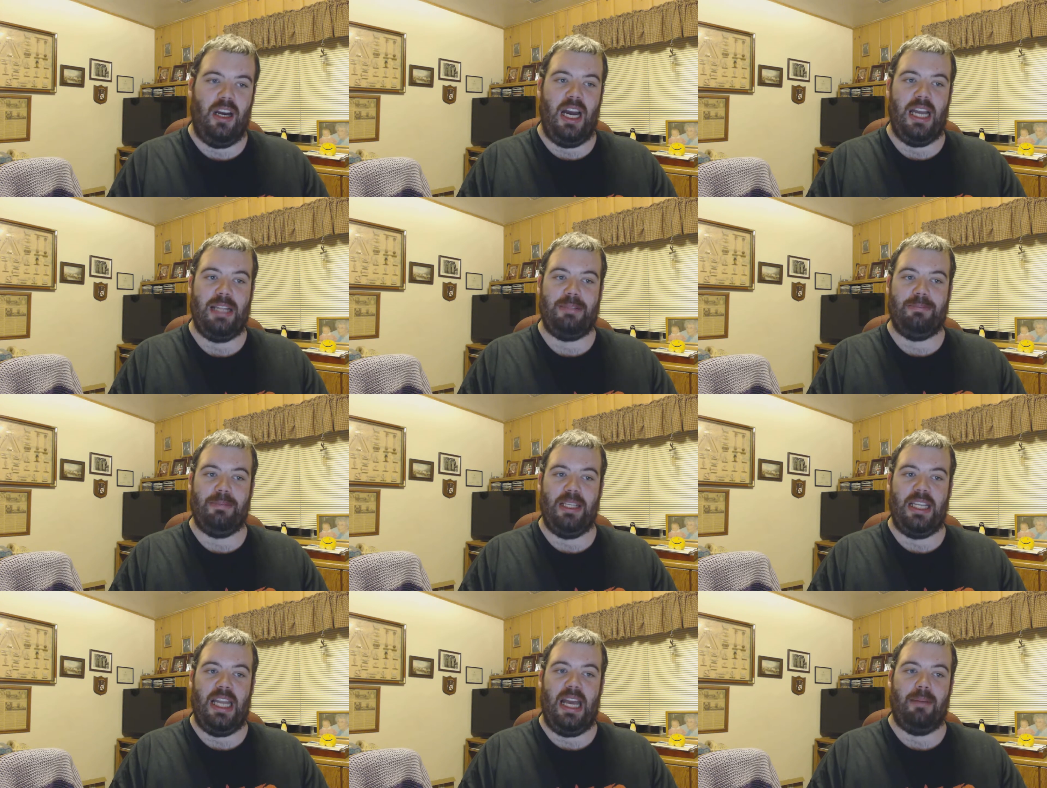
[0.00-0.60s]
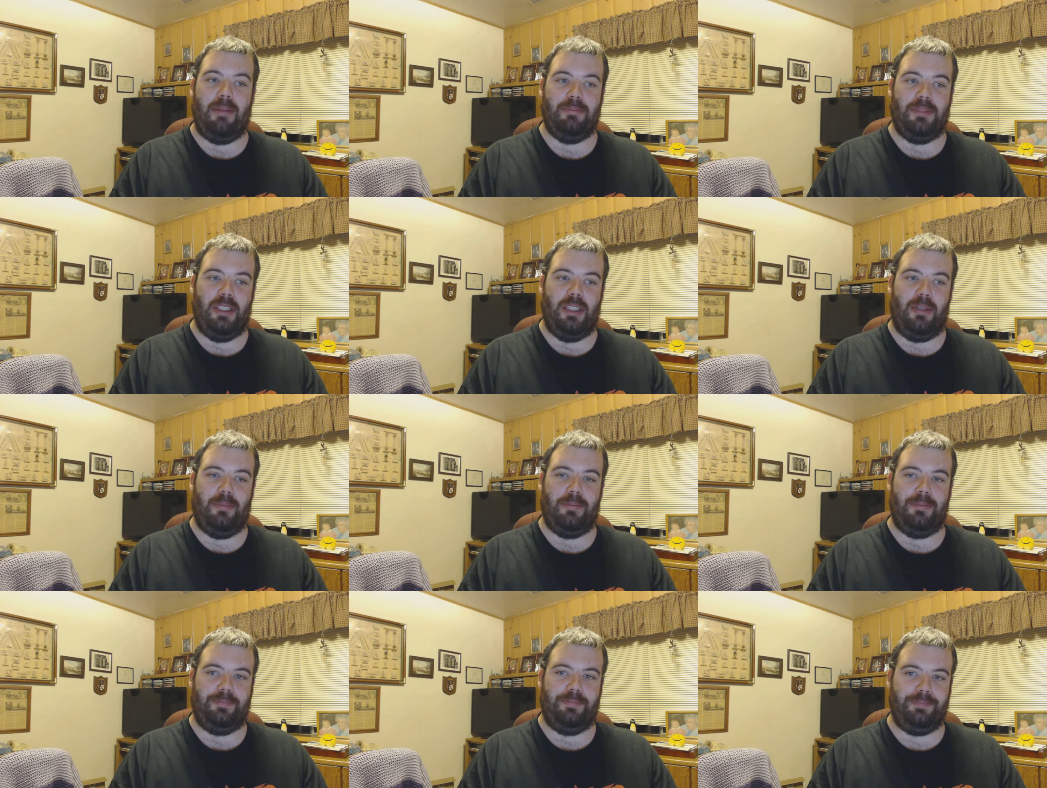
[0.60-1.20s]
I had my
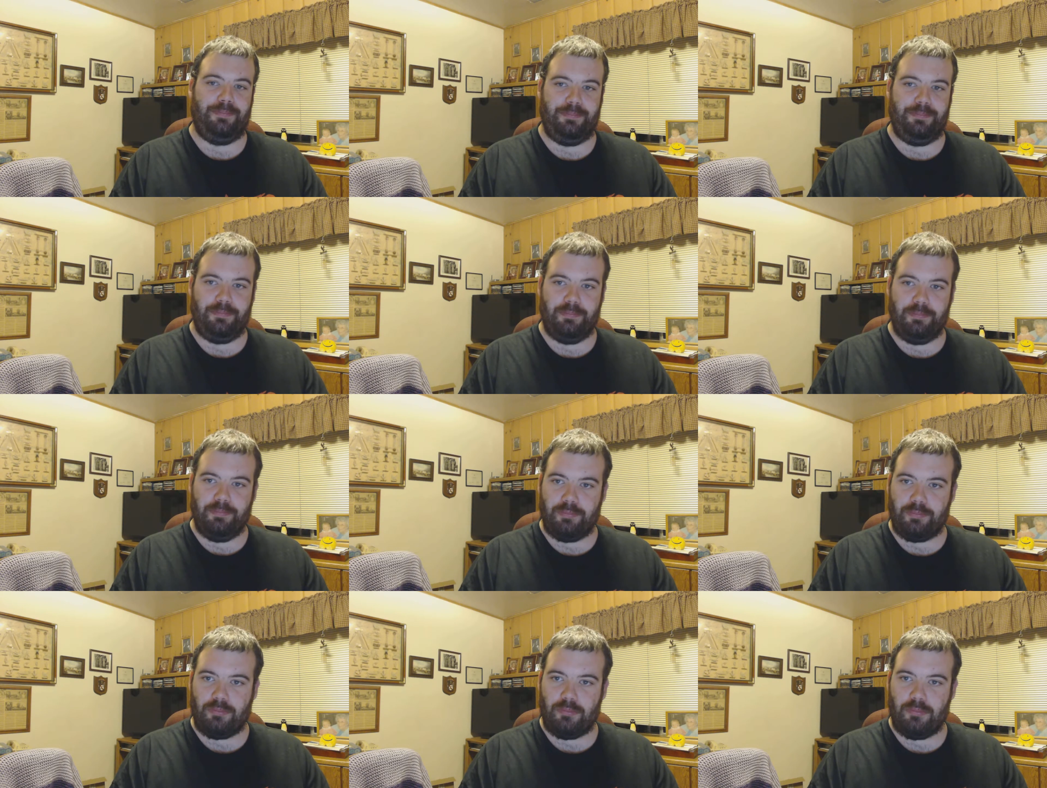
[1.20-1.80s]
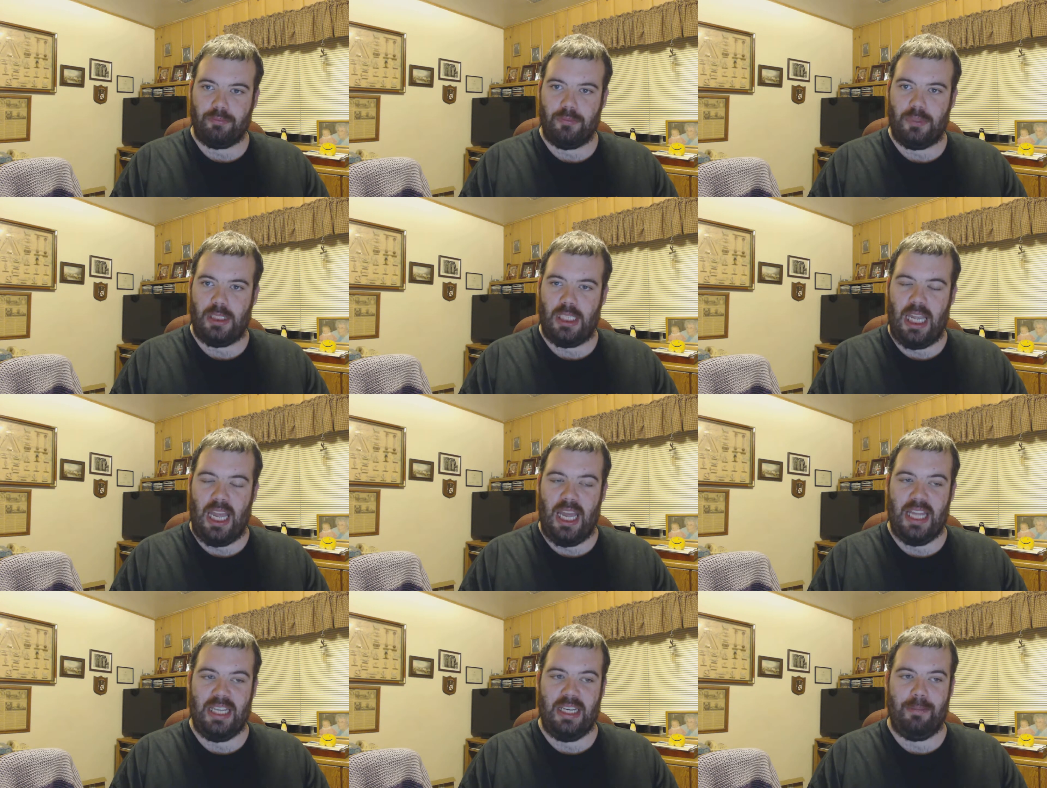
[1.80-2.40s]
laptop
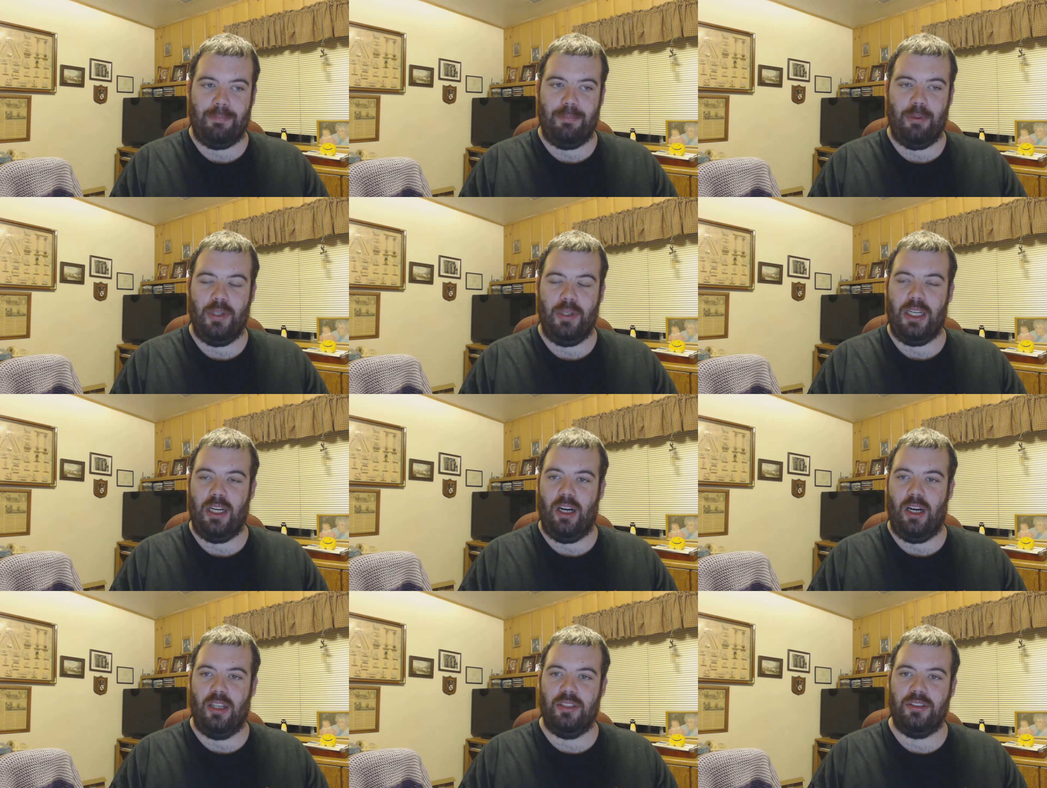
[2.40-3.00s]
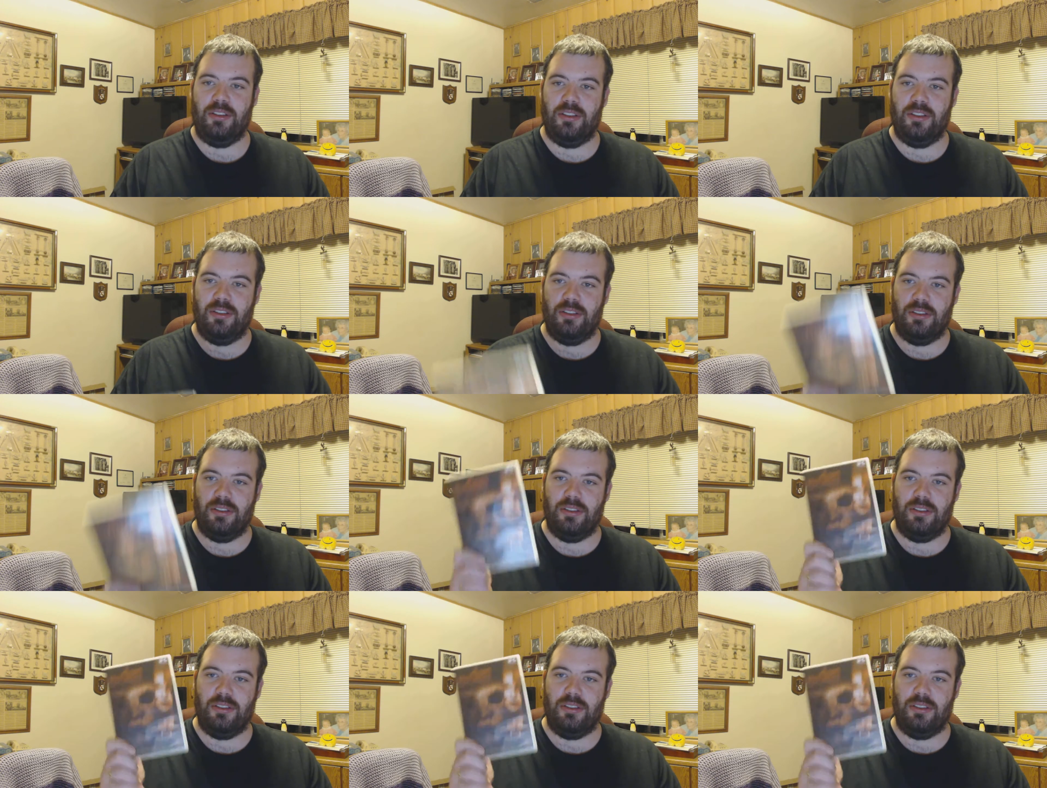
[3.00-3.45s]
and I put it on